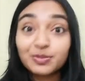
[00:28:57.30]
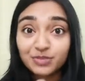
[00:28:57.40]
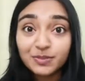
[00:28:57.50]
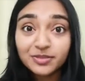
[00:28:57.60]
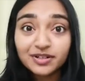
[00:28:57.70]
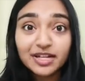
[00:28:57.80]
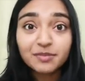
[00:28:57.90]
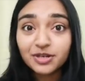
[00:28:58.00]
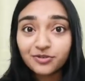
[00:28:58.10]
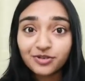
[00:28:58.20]
people
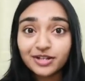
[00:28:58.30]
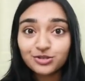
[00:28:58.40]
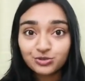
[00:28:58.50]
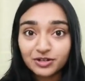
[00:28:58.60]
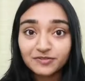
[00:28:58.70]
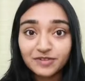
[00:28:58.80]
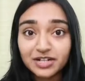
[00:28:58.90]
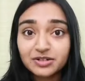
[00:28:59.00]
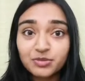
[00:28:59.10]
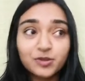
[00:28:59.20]
like my friends who
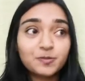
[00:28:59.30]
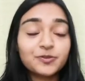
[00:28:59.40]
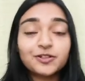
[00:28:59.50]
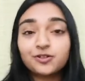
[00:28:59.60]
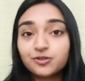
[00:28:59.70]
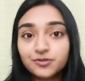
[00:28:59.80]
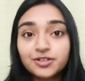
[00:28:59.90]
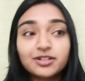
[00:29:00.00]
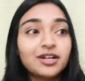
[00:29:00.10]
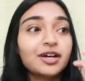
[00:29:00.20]
invited me
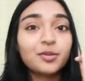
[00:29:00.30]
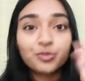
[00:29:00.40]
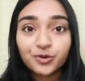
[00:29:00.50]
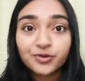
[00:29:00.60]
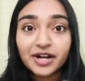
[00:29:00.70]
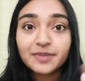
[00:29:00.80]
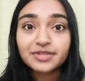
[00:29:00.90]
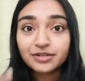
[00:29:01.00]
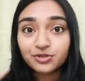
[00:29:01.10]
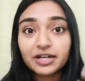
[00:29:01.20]
over, programs
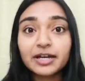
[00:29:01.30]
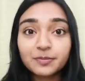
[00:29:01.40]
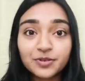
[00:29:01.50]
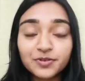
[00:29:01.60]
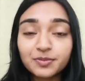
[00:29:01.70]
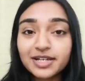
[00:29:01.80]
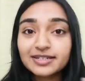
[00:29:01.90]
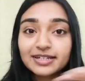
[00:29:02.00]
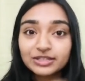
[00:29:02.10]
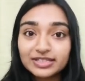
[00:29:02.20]
that would help me with my
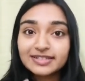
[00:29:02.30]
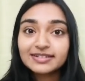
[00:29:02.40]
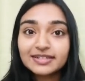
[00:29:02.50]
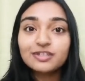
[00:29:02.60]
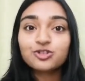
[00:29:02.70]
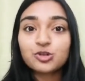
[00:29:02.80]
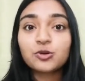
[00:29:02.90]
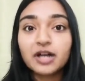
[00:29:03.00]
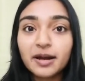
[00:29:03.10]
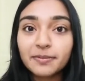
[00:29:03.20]
skin, these things
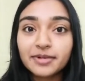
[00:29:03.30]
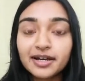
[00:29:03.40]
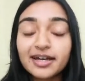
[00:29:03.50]
showed up.